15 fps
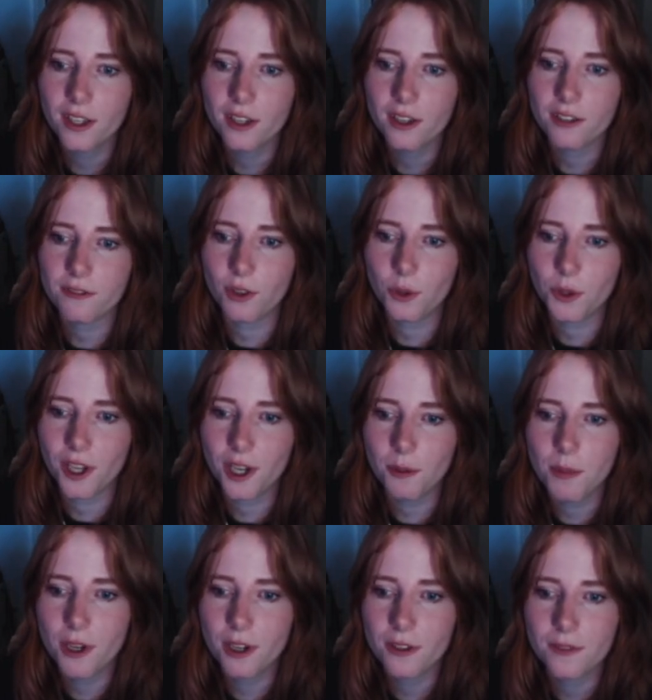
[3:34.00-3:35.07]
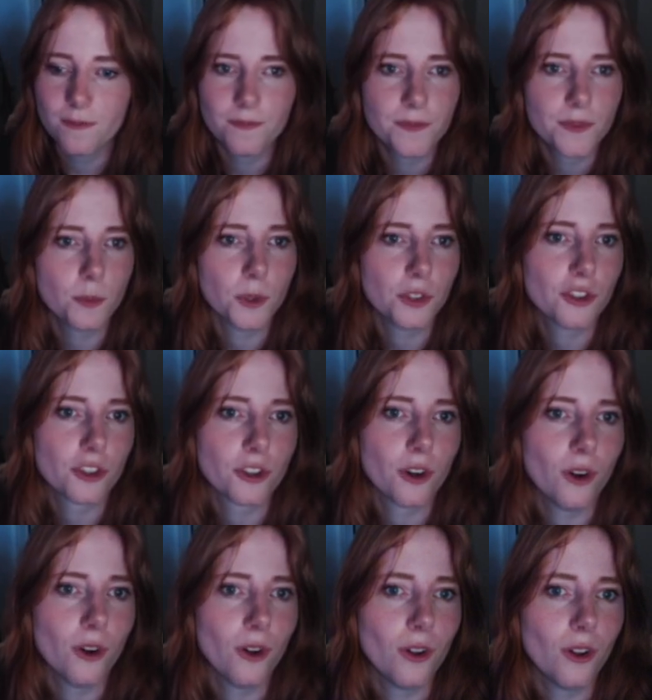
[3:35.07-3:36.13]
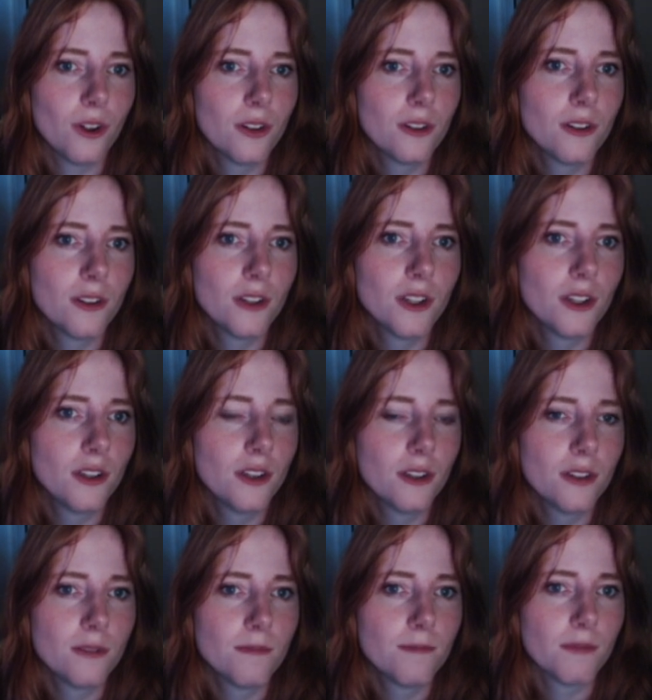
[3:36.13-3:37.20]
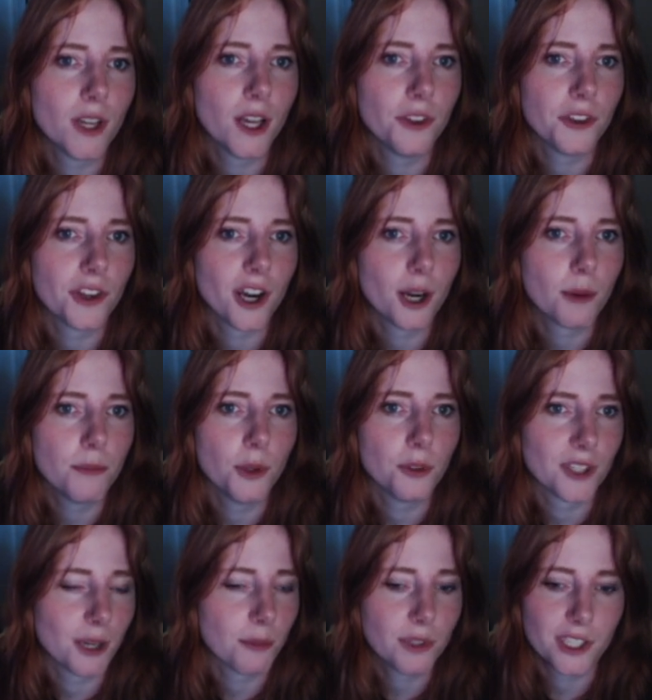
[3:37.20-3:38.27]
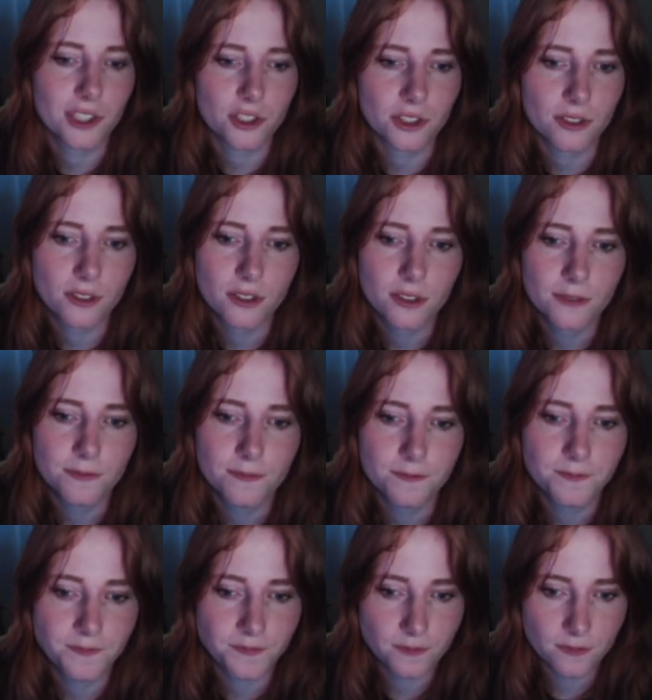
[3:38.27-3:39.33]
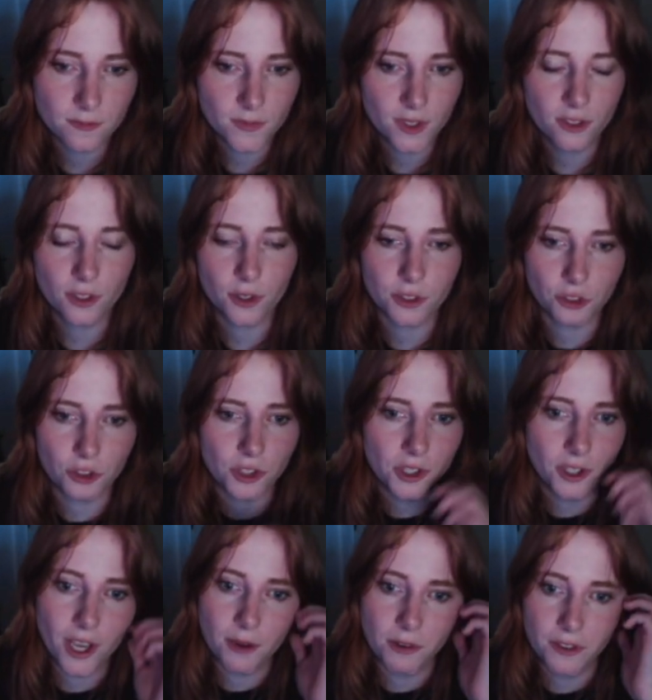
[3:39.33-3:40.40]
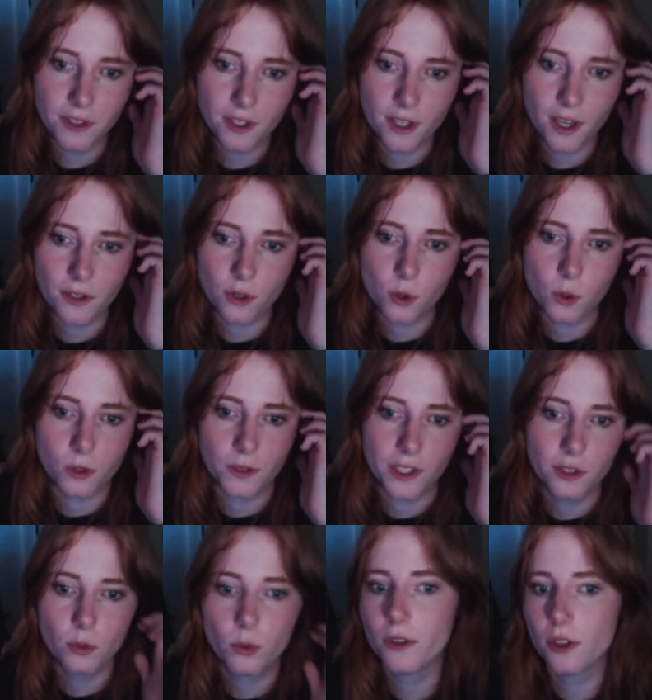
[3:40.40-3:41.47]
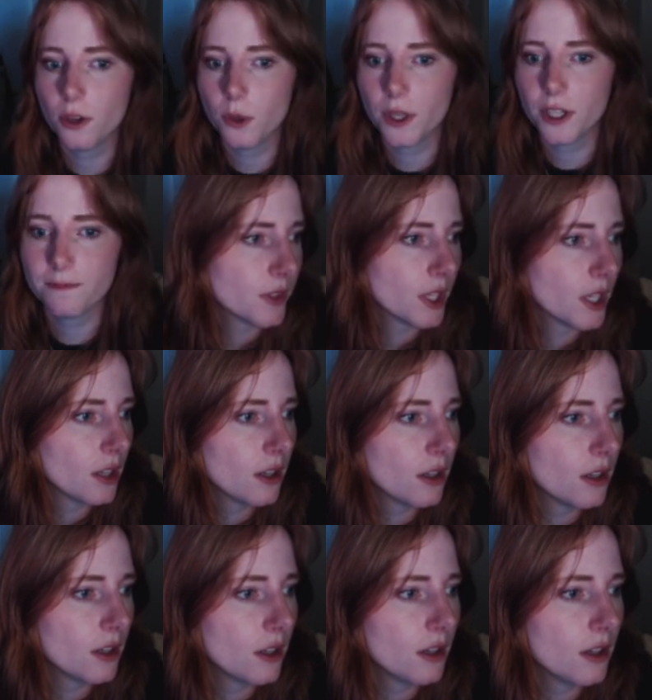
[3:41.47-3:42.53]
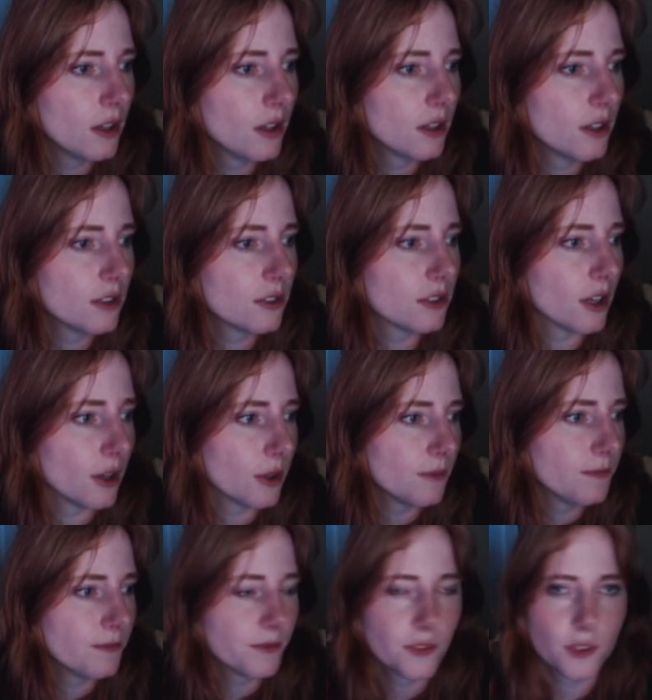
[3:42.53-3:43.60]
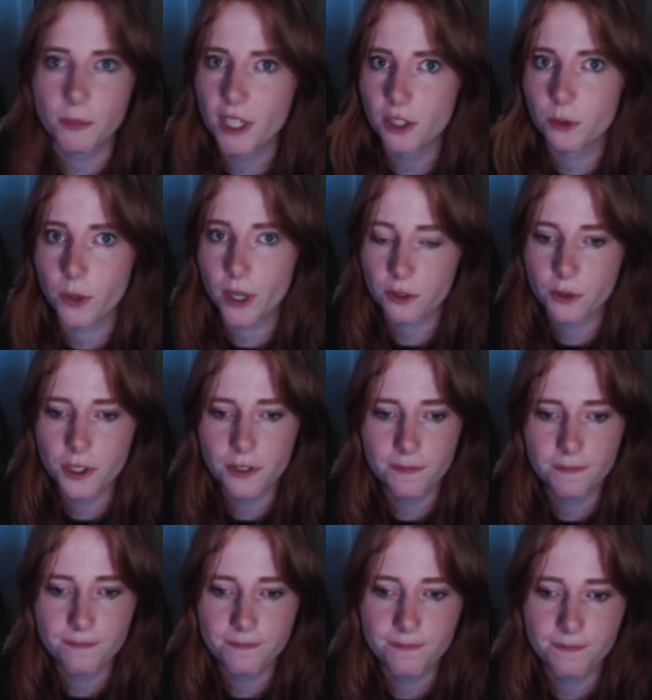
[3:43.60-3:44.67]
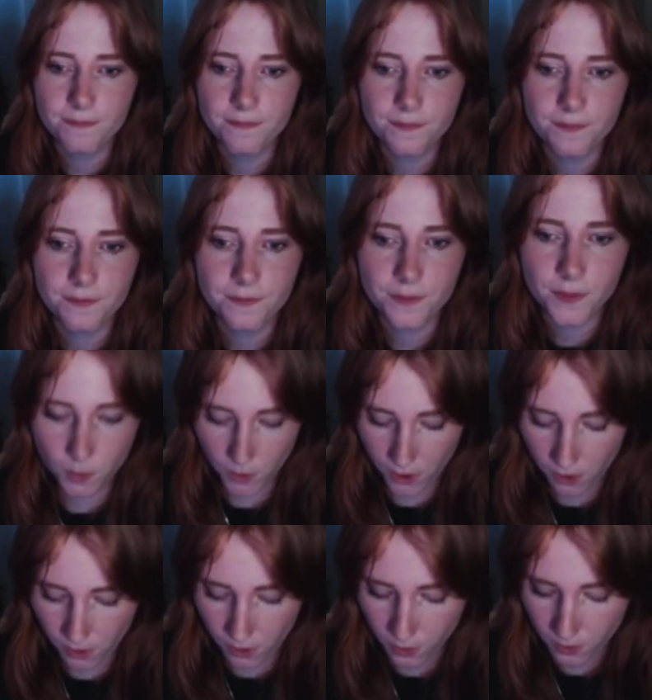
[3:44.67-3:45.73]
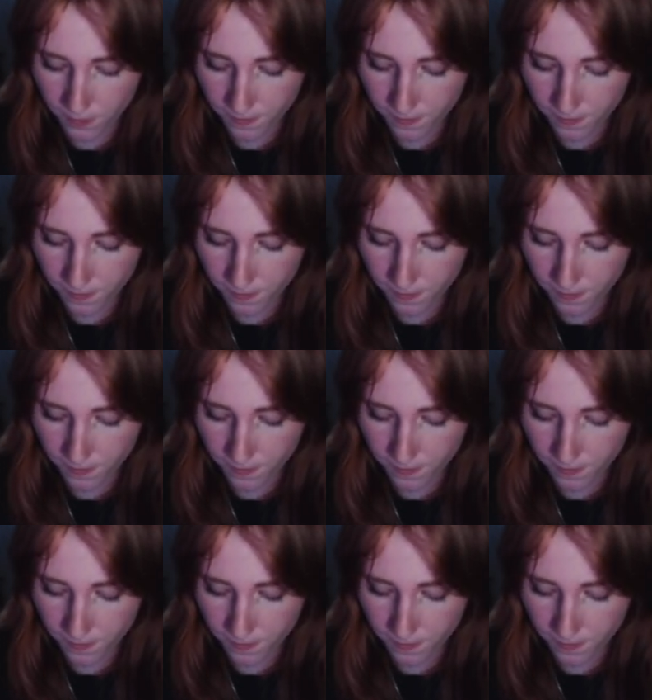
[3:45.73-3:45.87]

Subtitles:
VulnHub, which are all at the top, those applications. So as you see, everything kind of correlates with the GUI. So to make a directory, we do